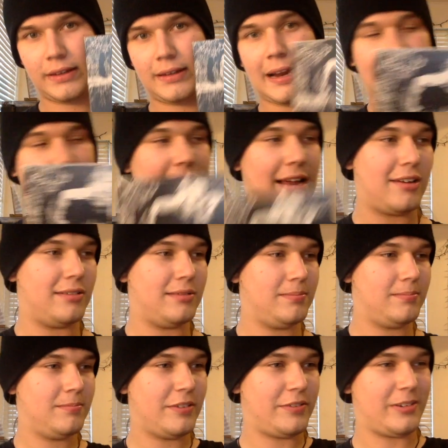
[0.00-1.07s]
Check it out
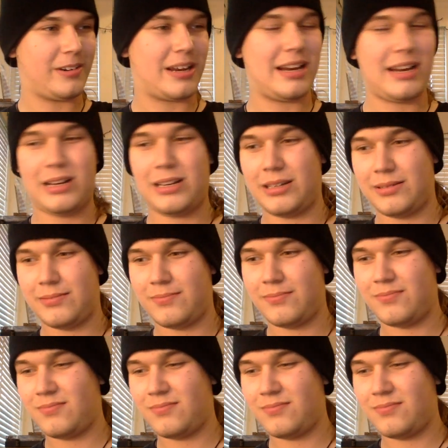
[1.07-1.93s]
if you're Canadian.